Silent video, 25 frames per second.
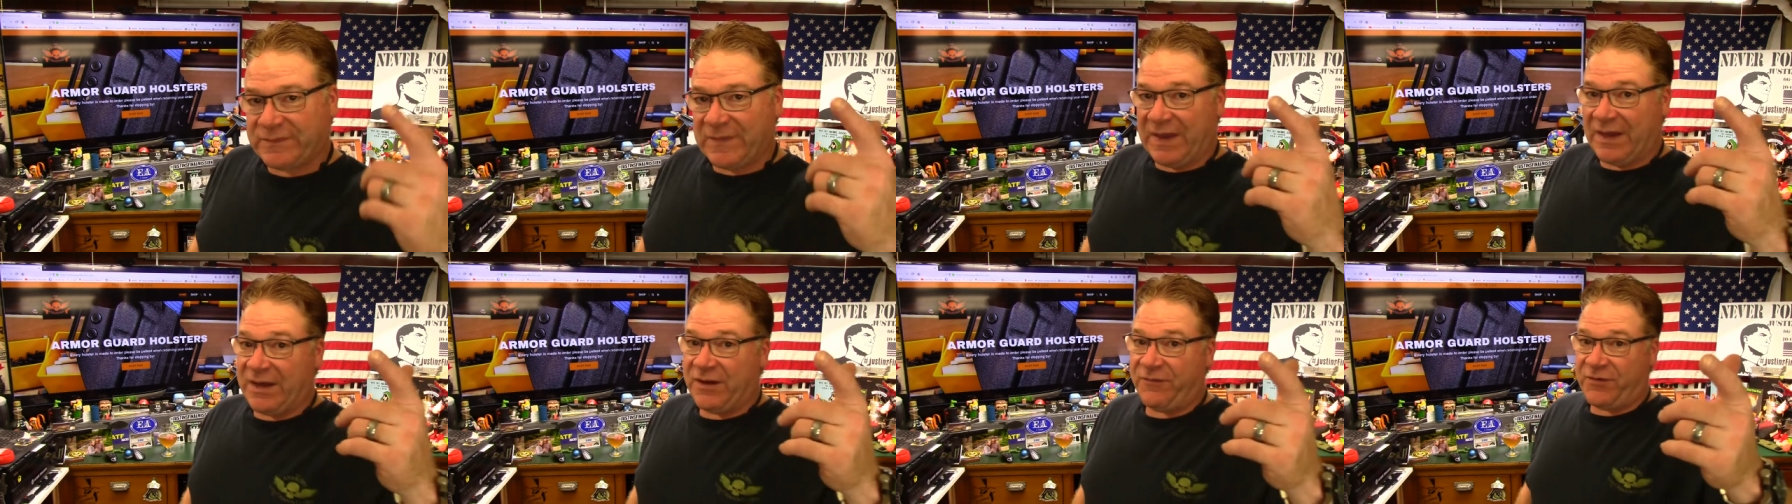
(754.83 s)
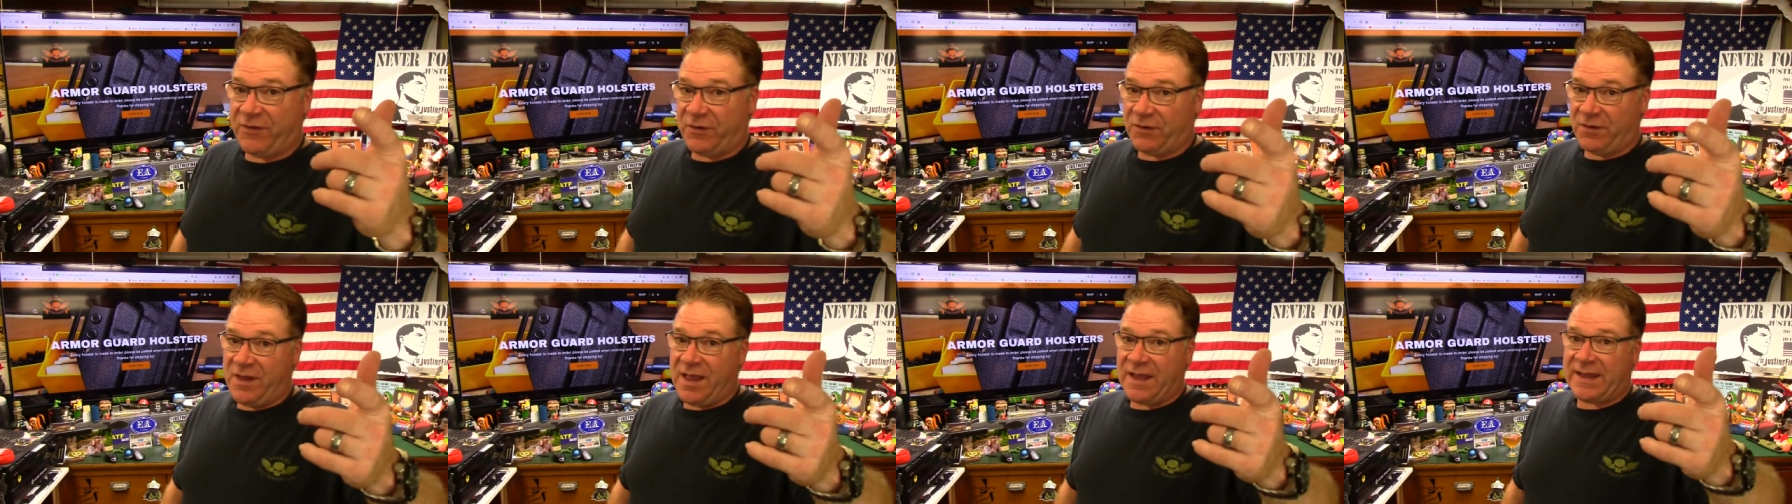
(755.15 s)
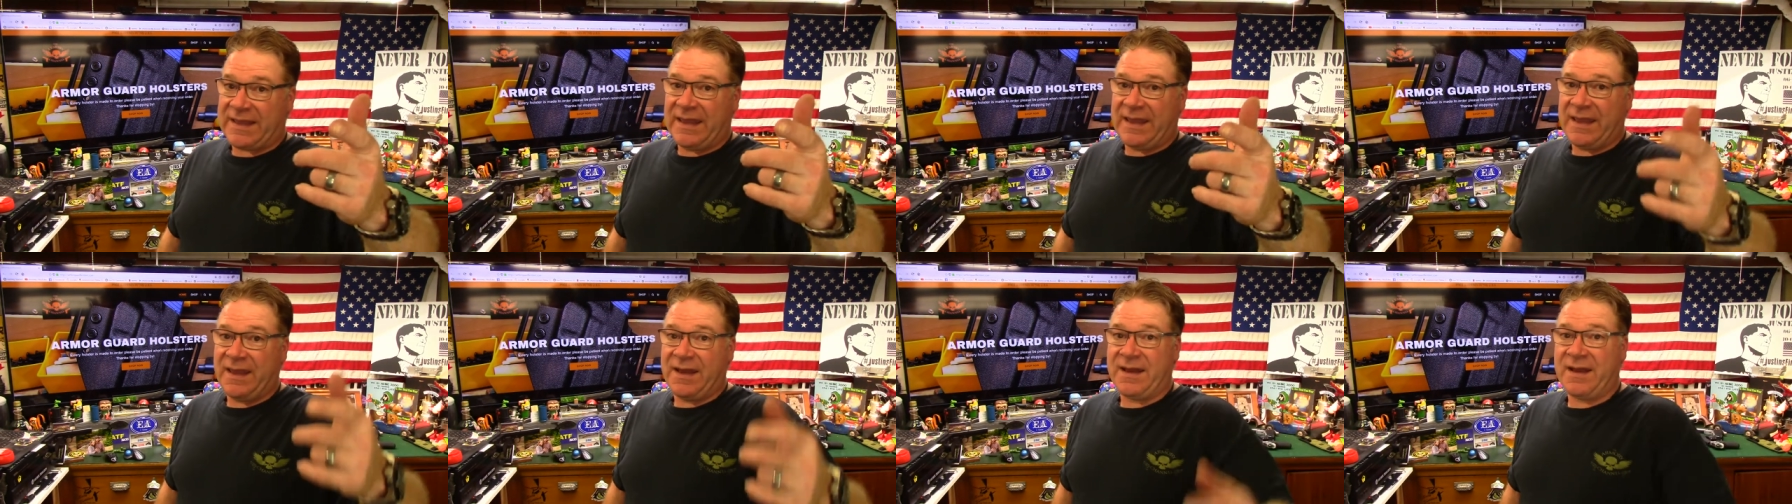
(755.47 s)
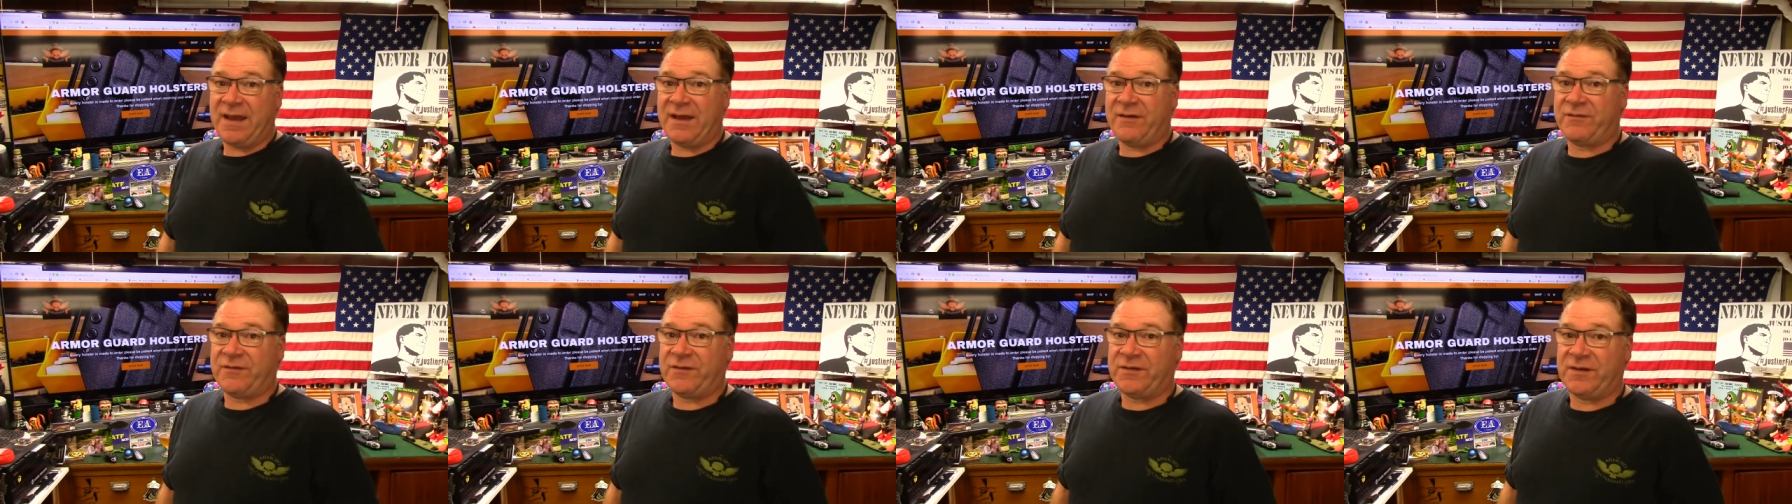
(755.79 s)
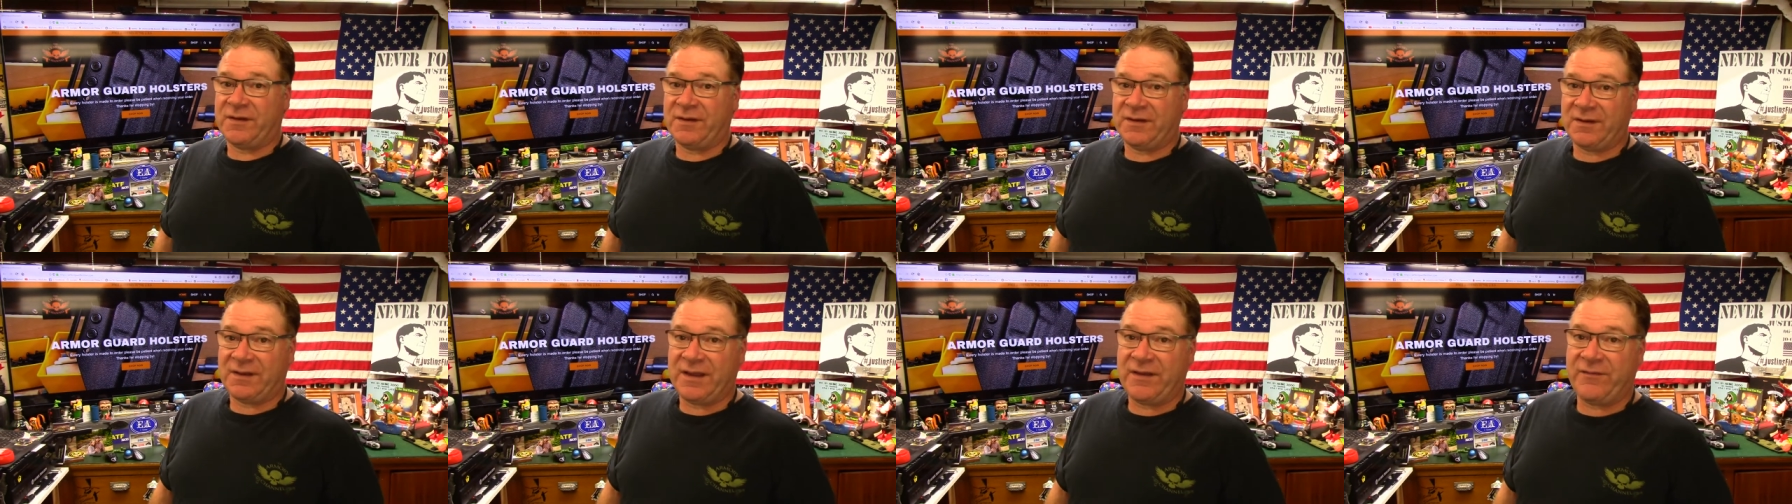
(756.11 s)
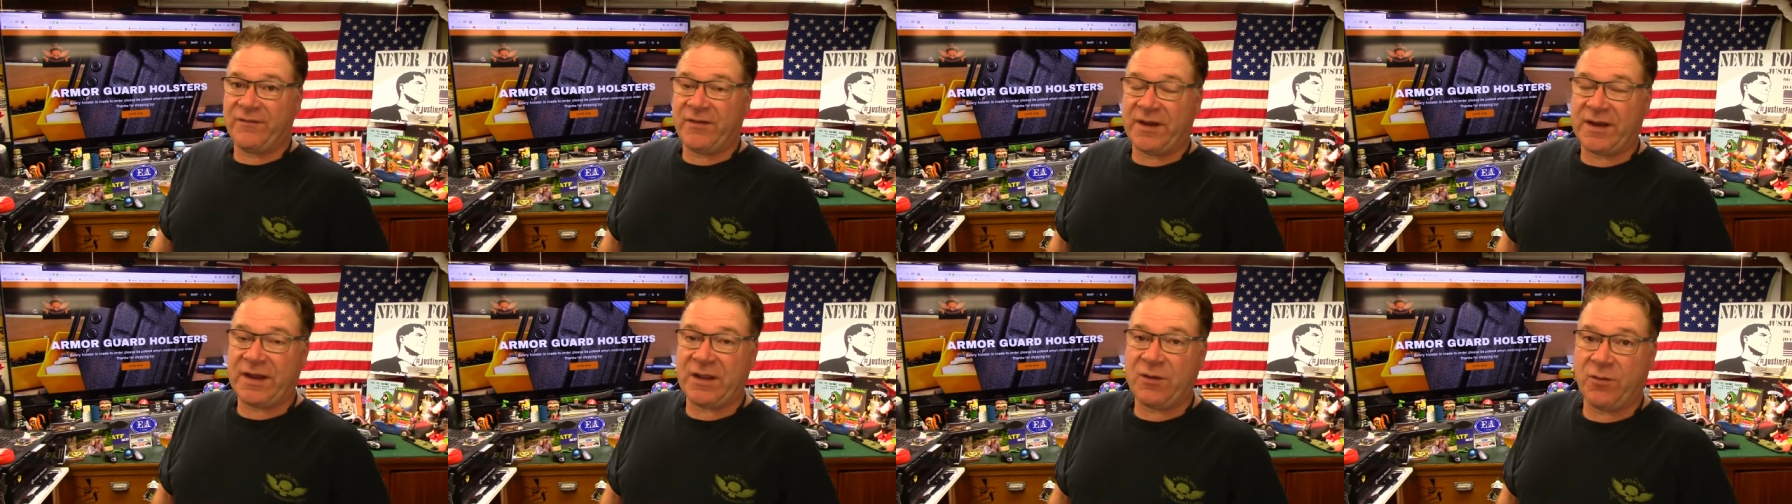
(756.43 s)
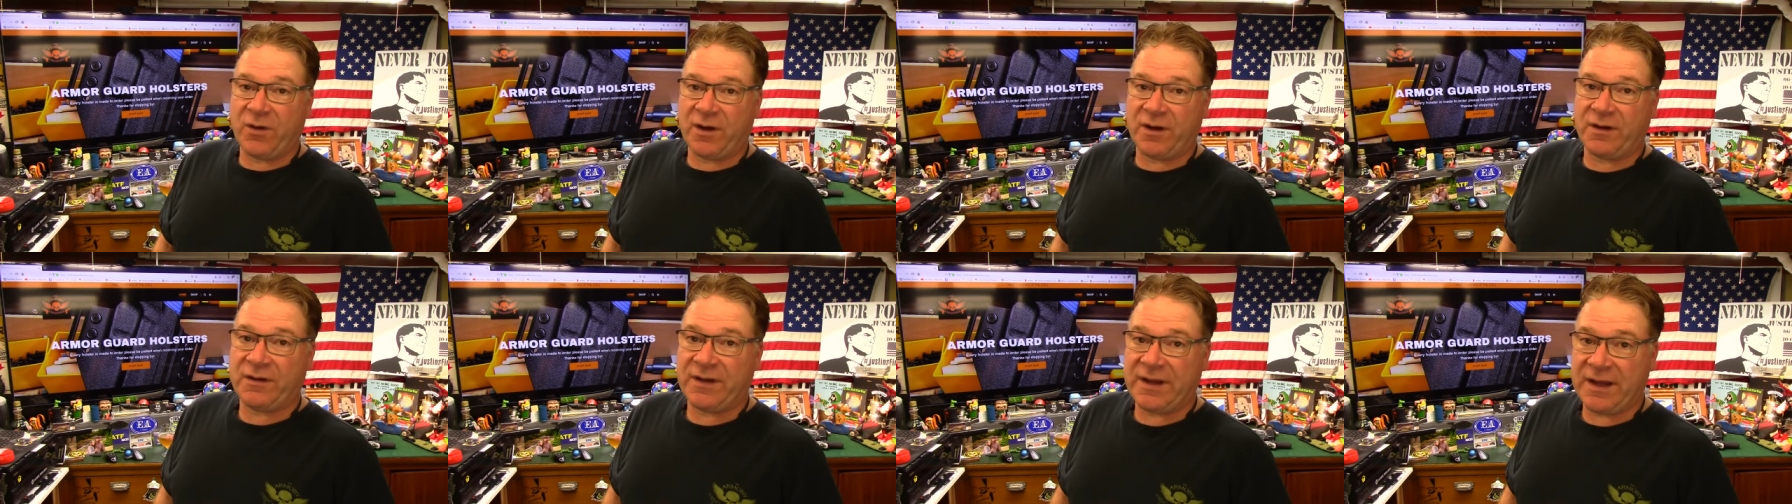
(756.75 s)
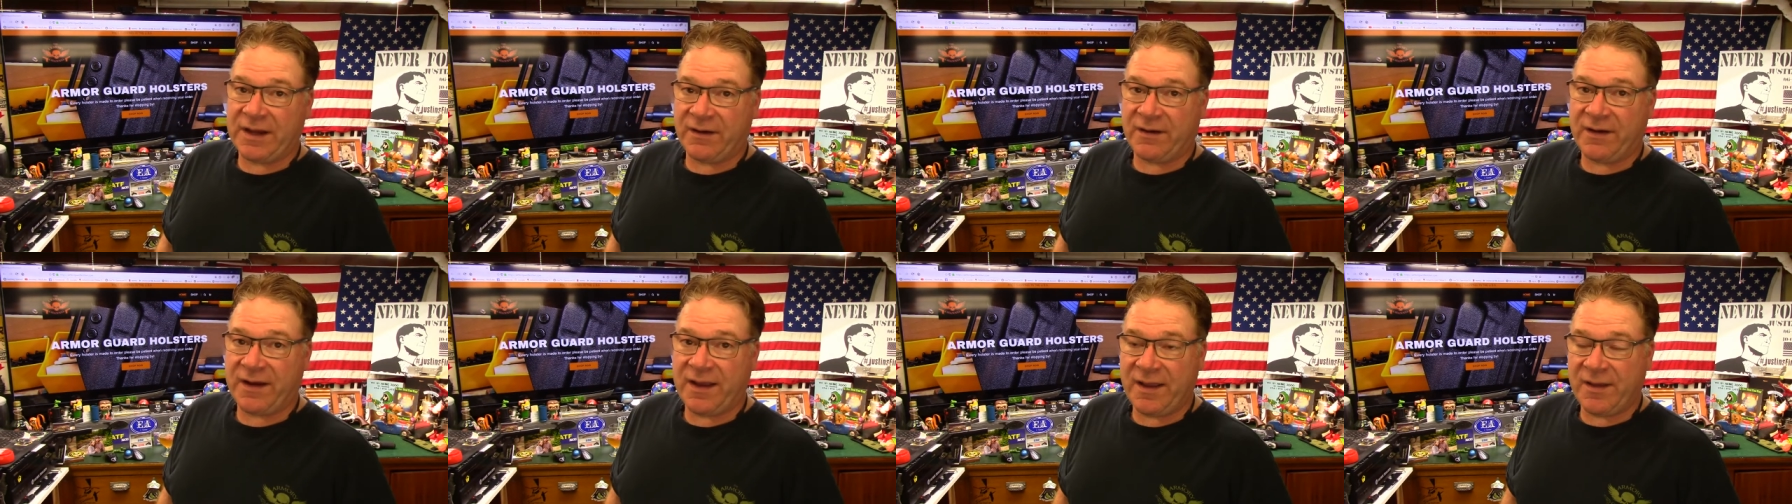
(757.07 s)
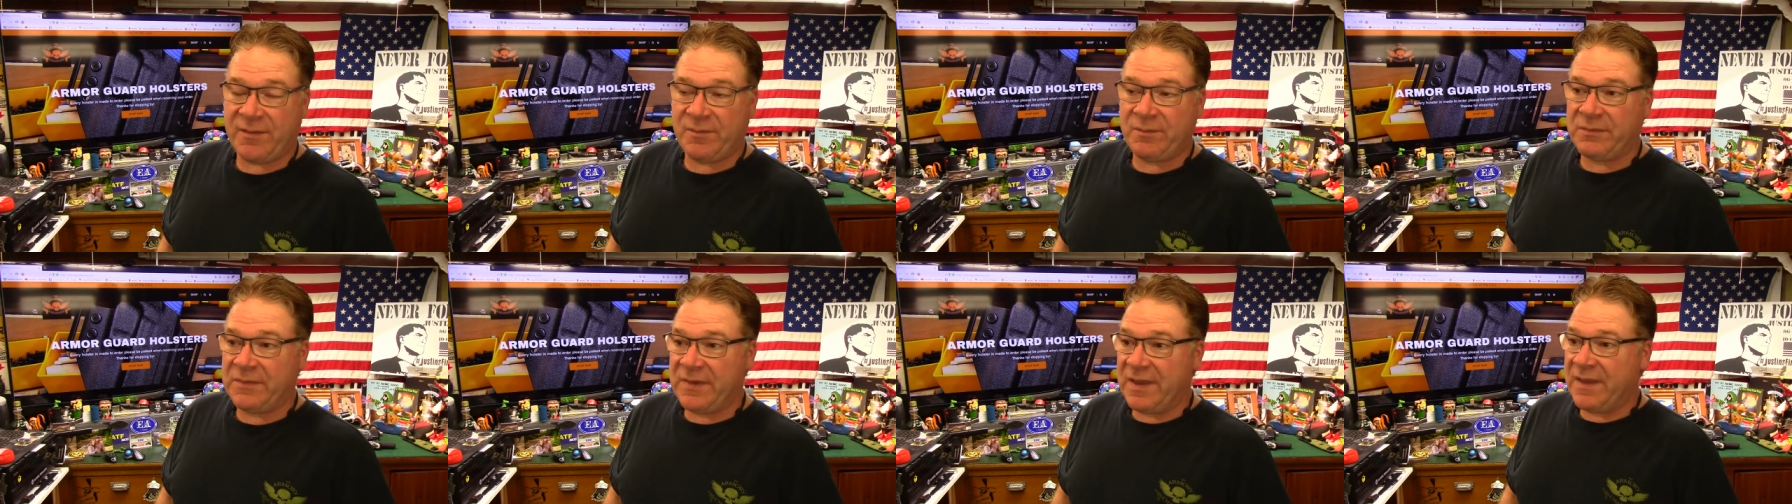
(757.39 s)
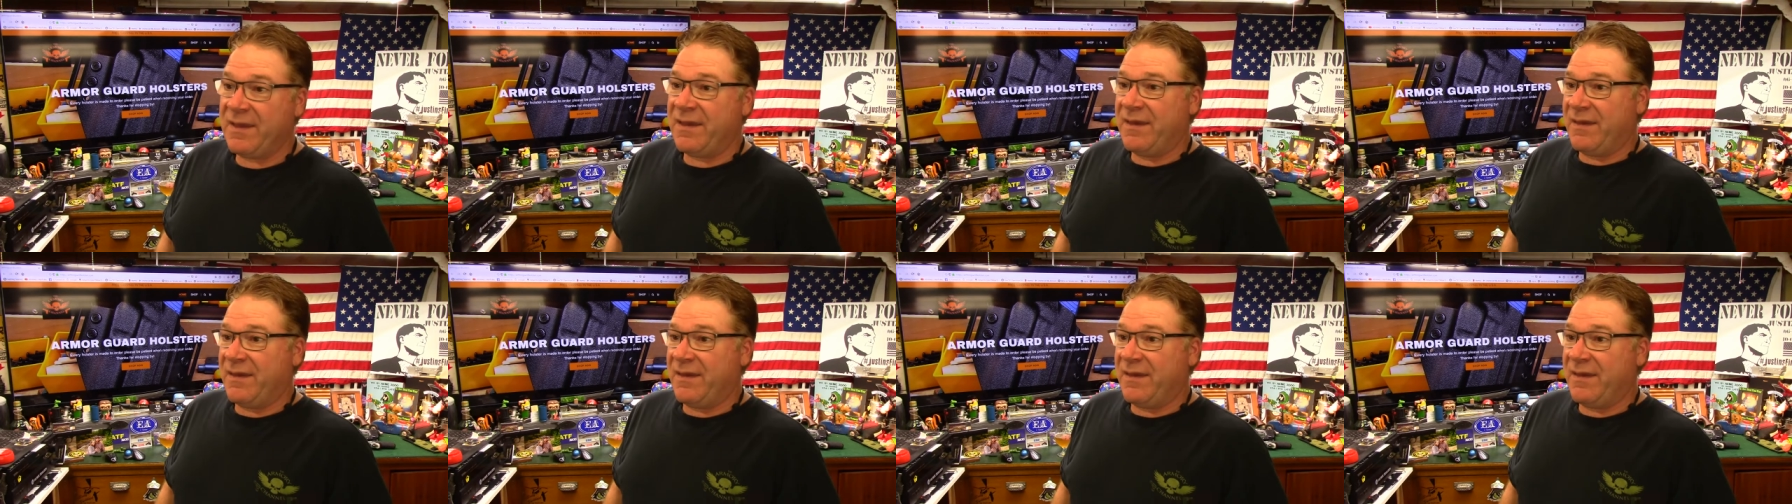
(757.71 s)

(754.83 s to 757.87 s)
And if you're lucky enough to live anywhere near him,